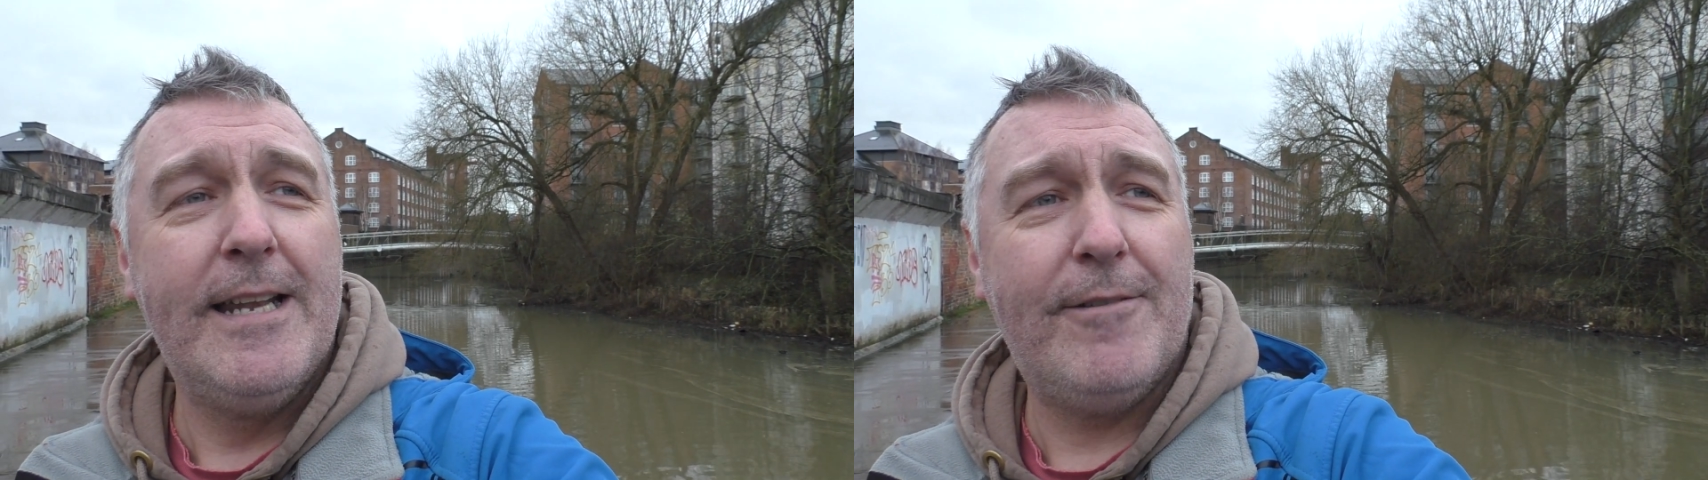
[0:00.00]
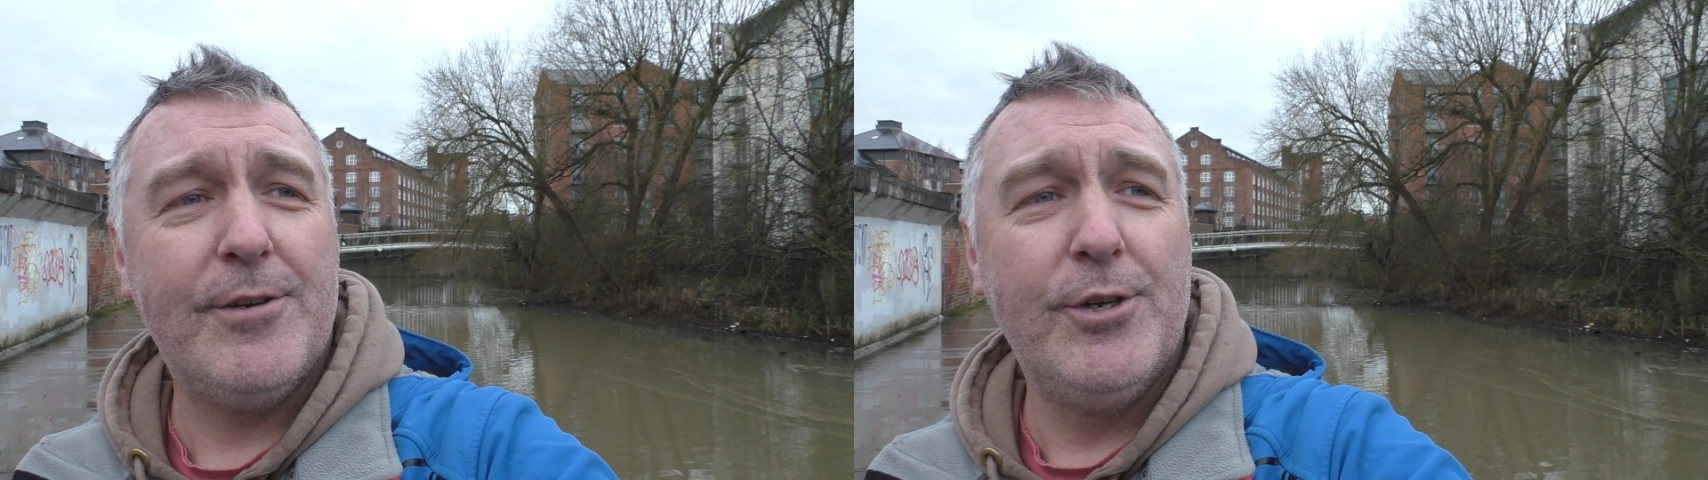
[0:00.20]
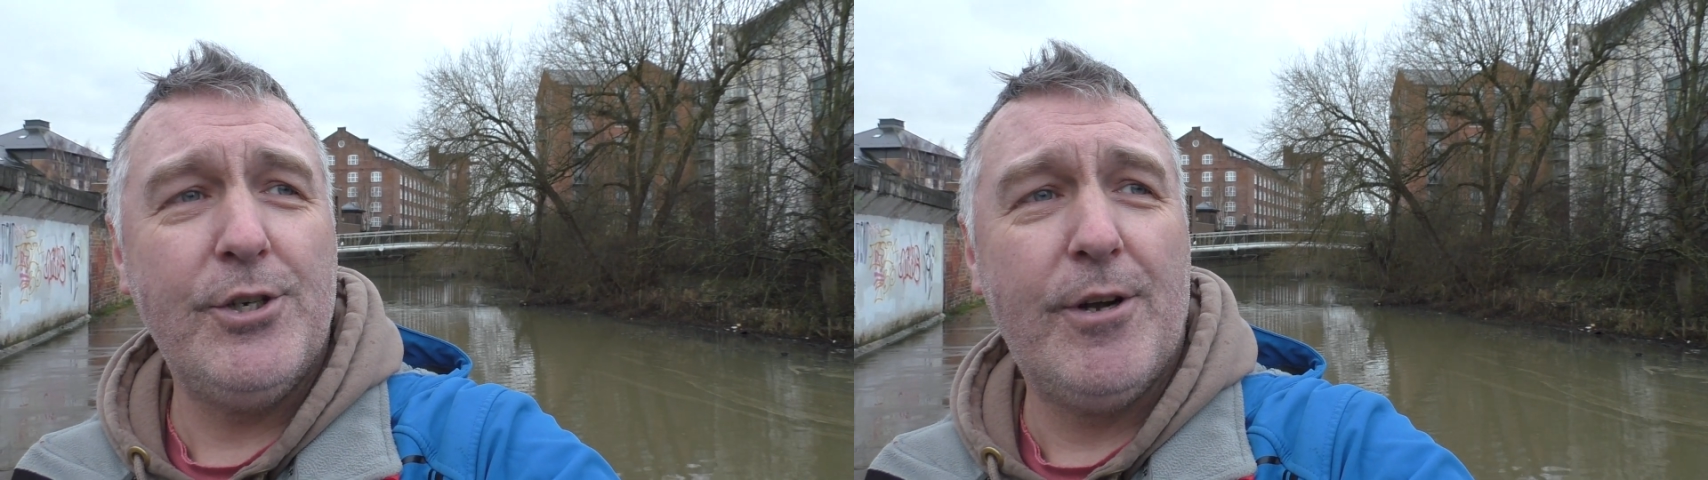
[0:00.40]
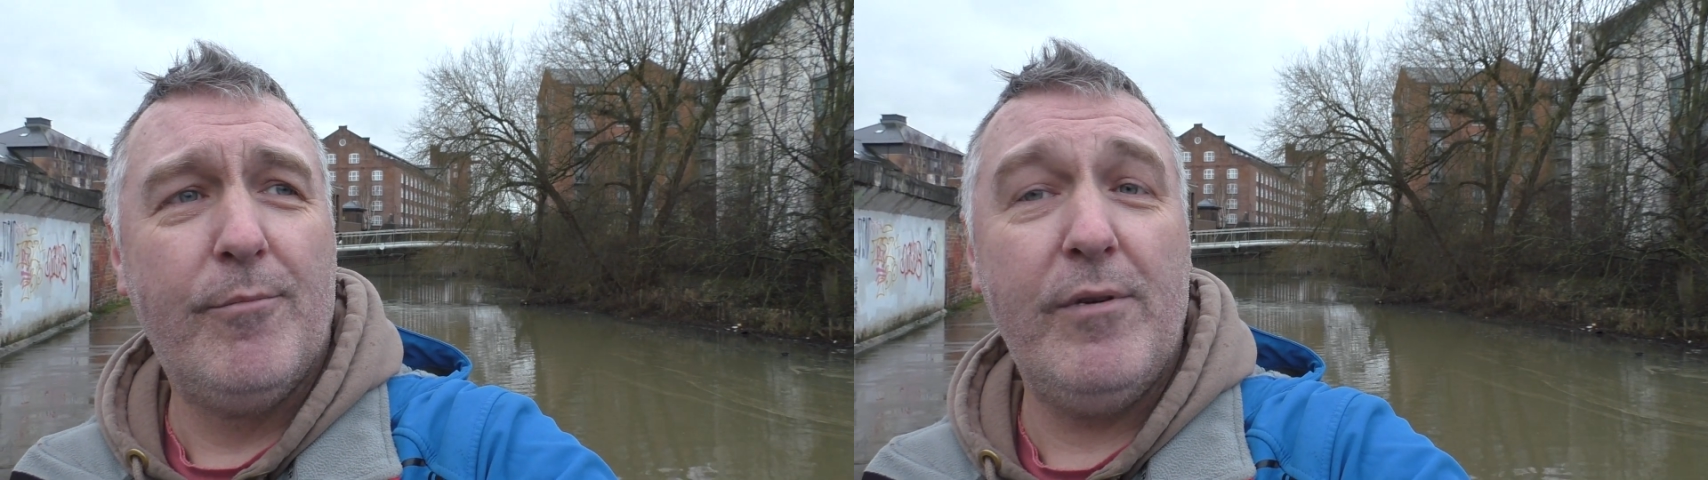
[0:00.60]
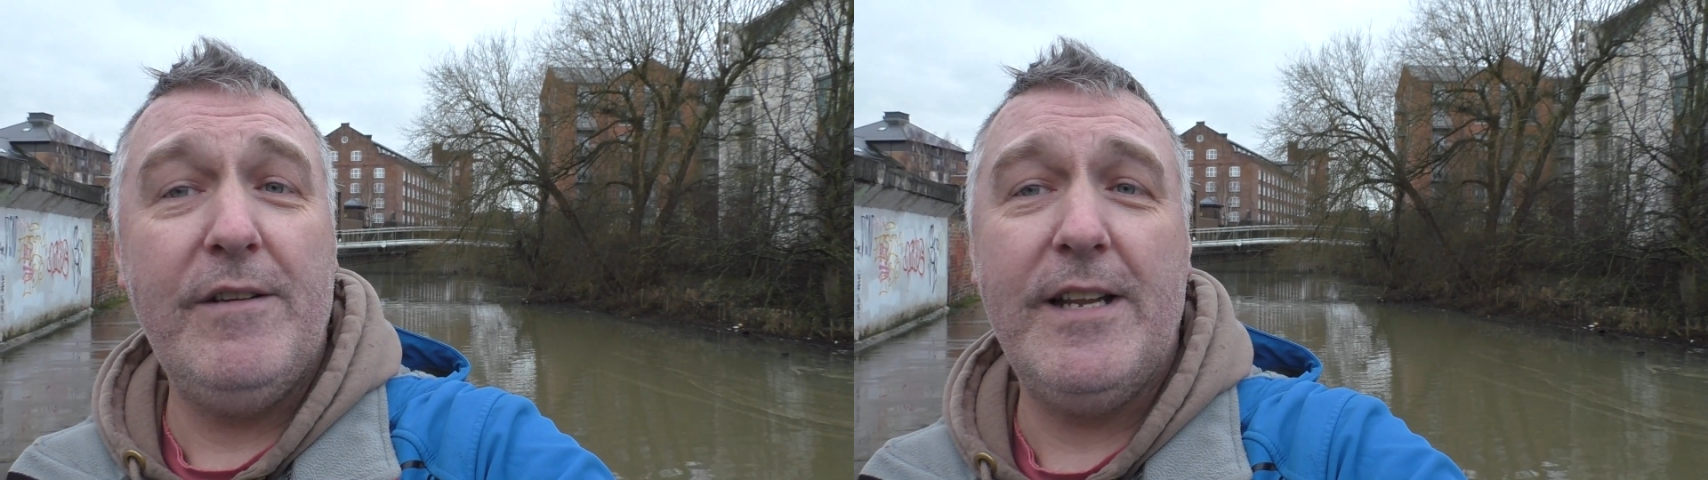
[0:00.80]
Now, I touched
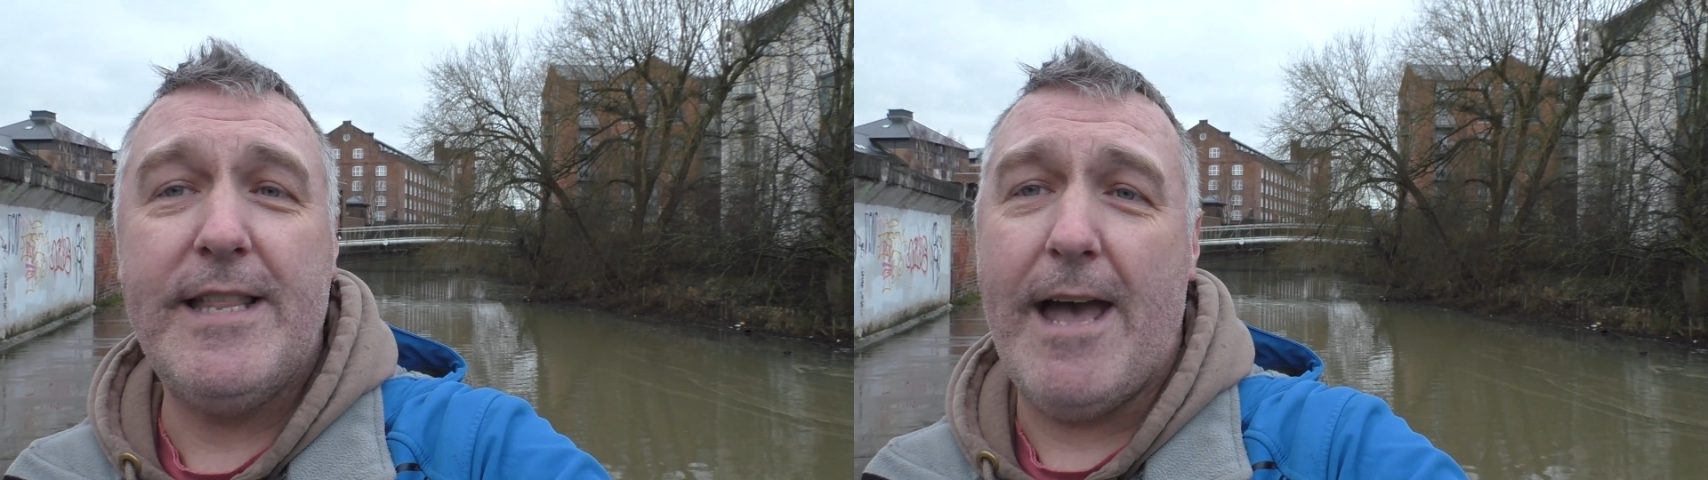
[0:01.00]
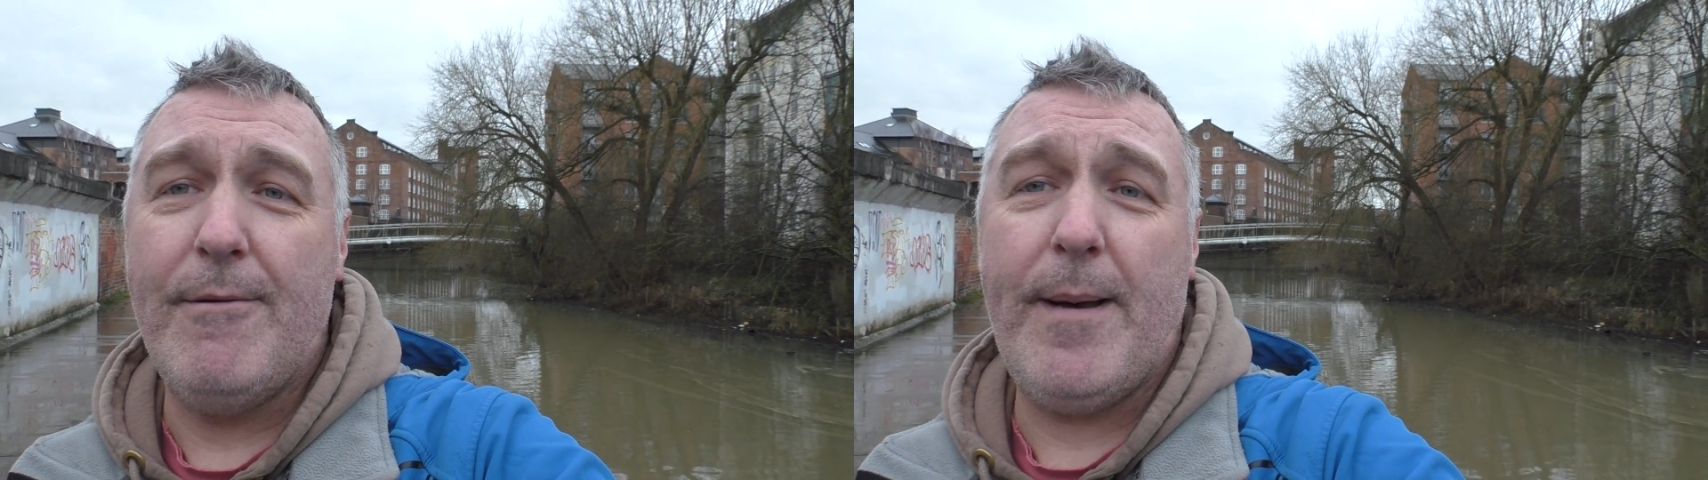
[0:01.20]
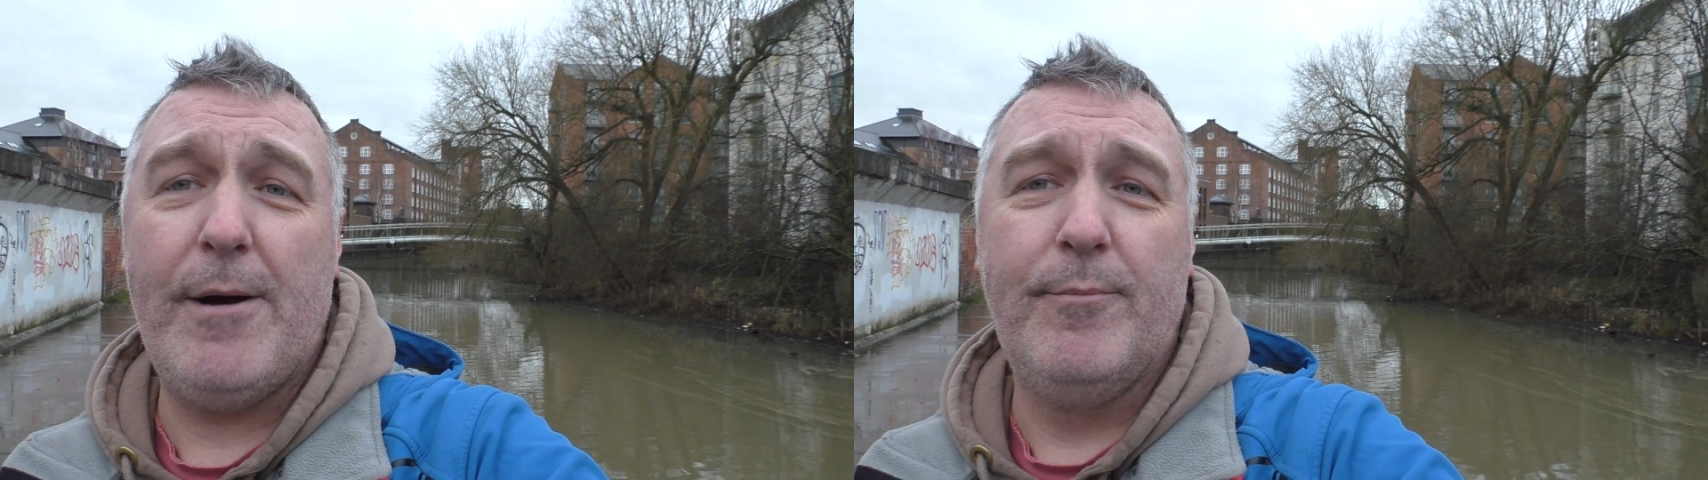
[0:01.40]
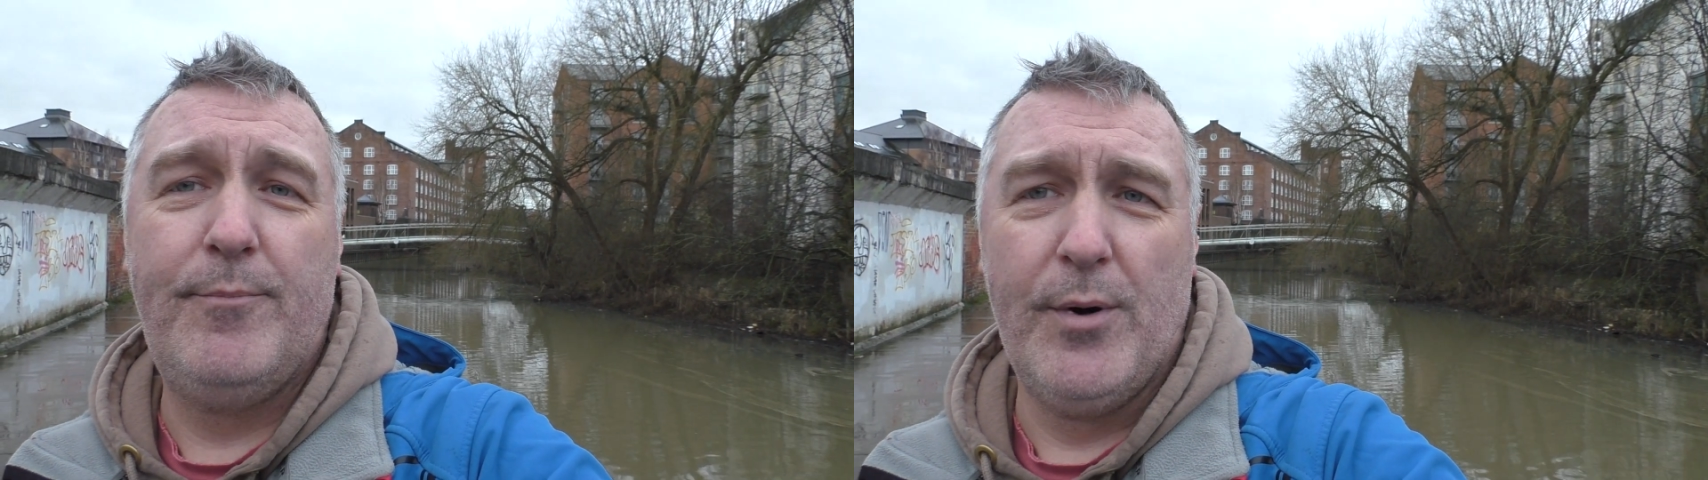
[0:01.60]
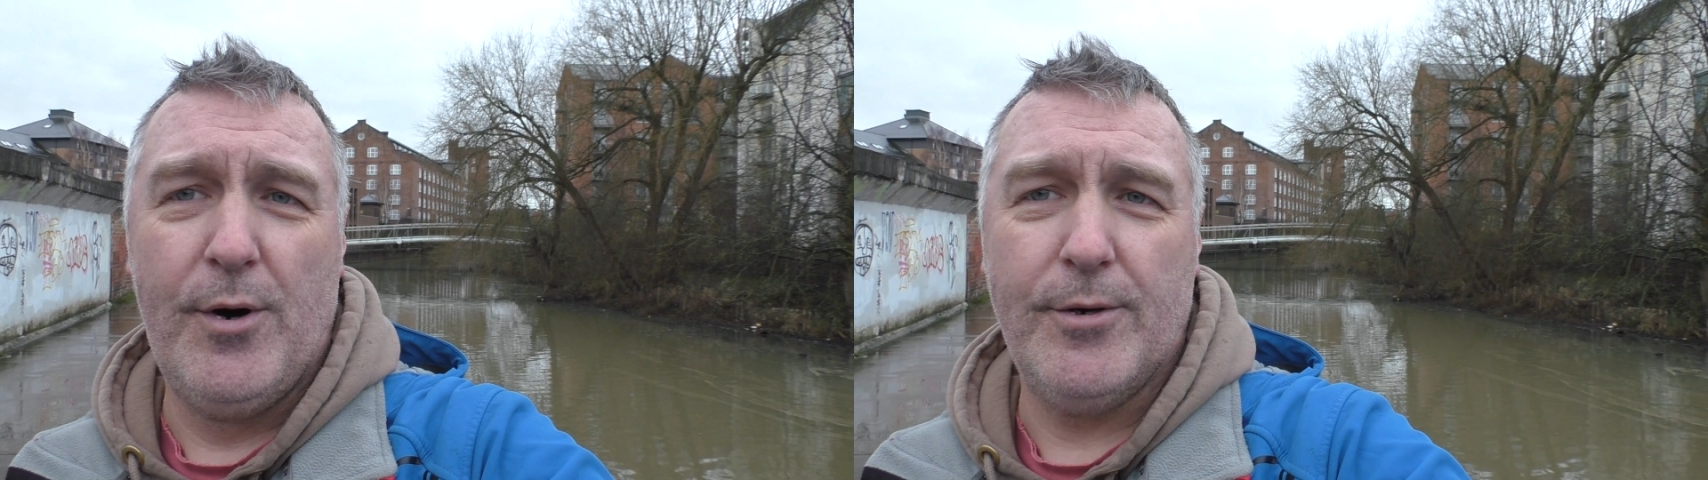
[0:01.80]
on briefly there
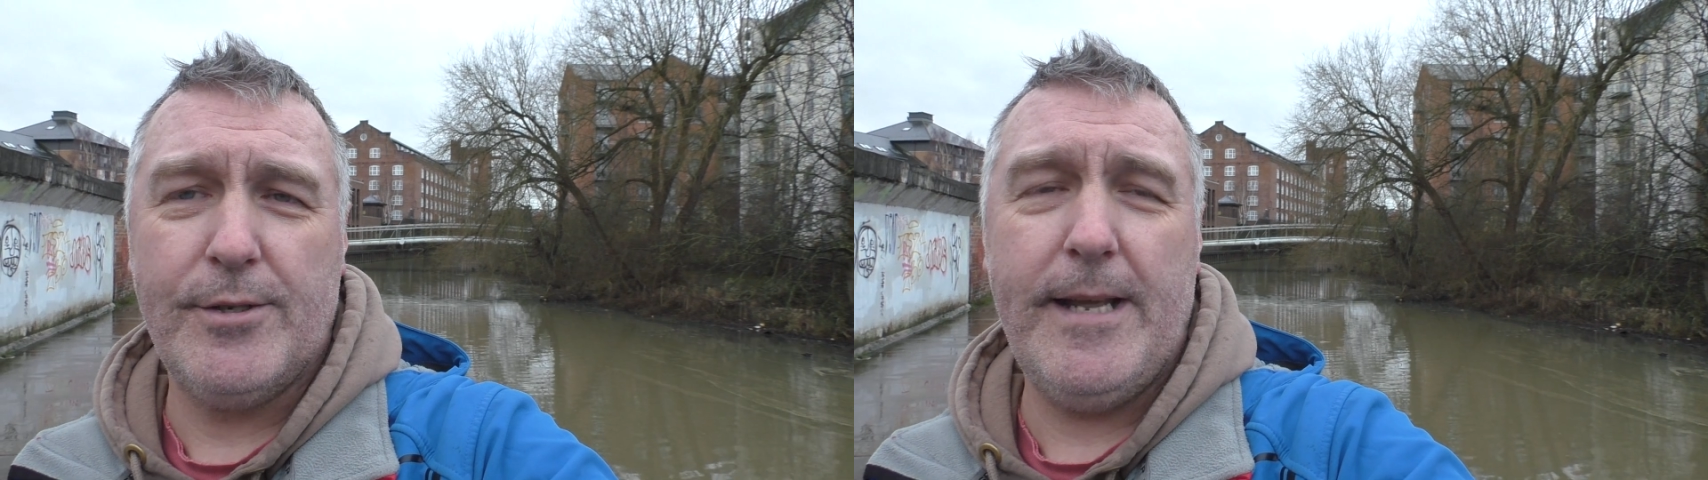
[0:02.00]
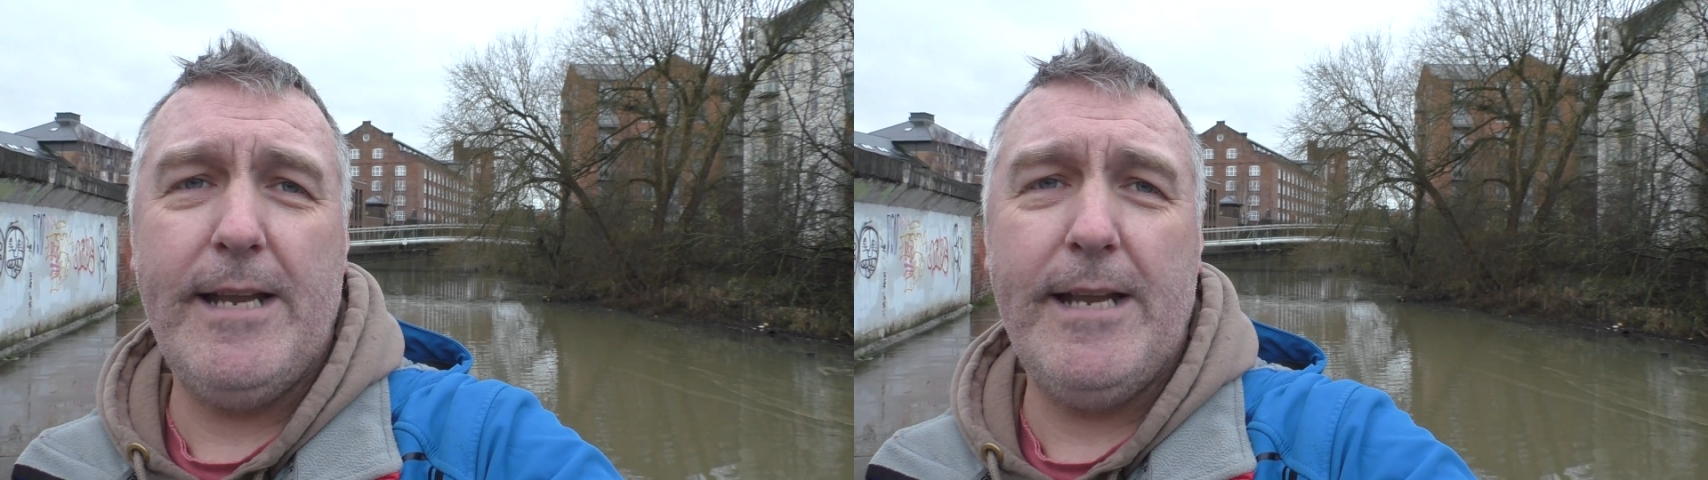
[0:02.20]
about boats.